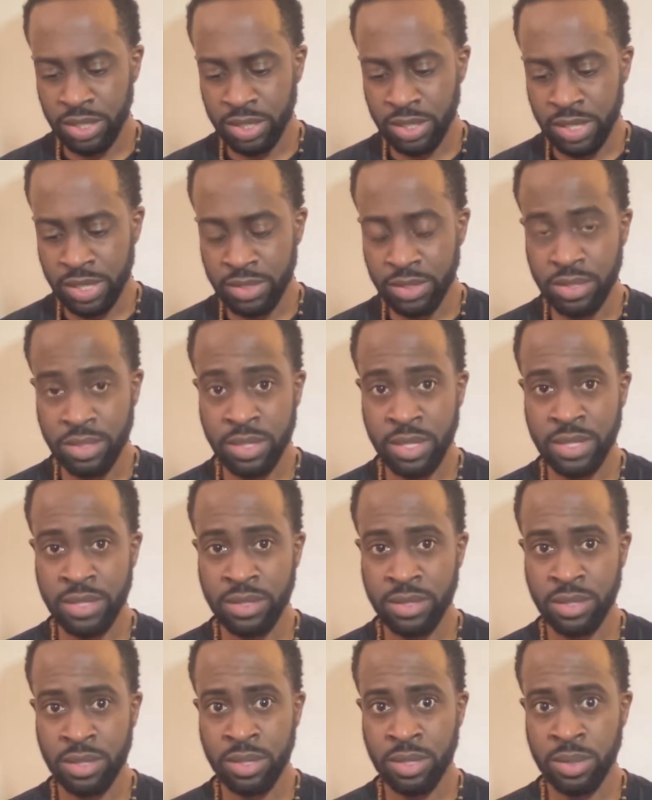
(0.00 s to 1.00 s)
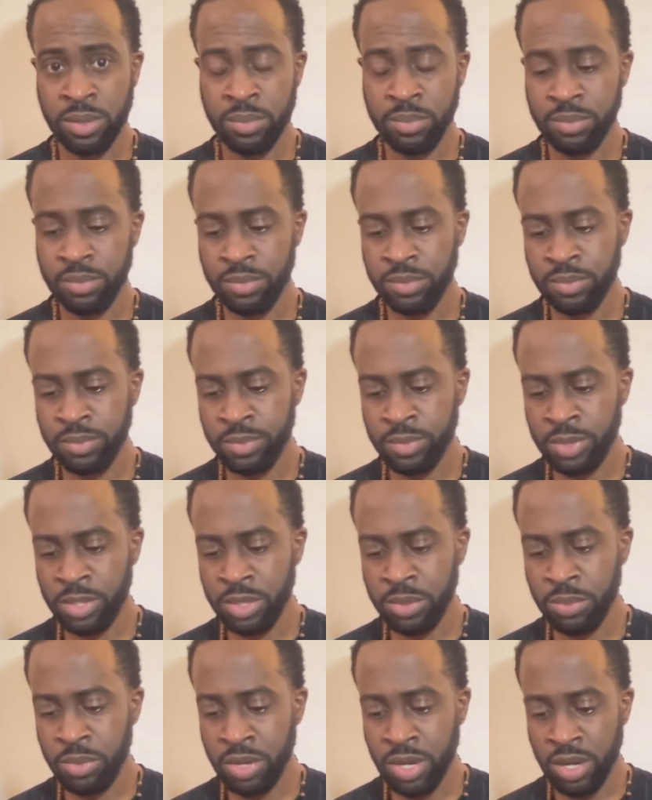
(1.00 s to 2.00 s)
that's
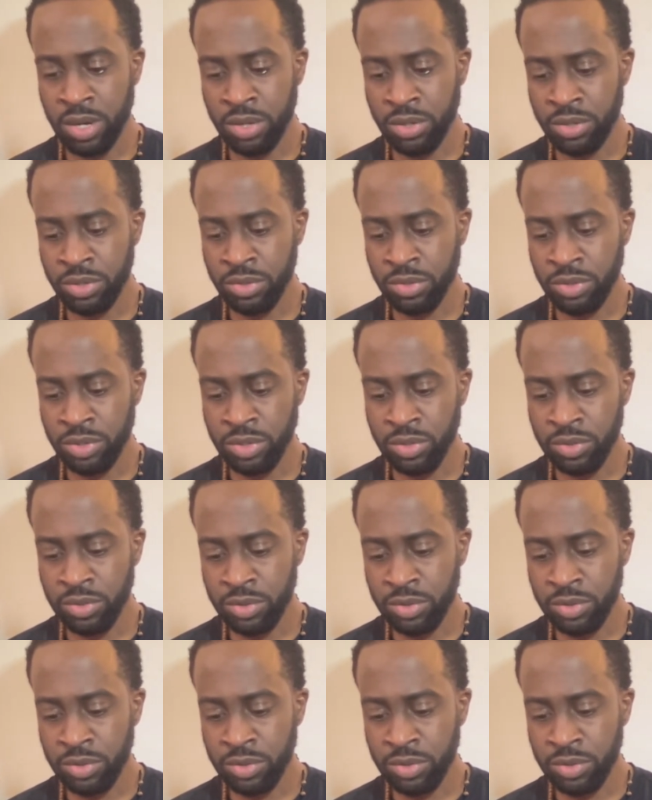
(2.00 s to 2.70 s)
something you got to do too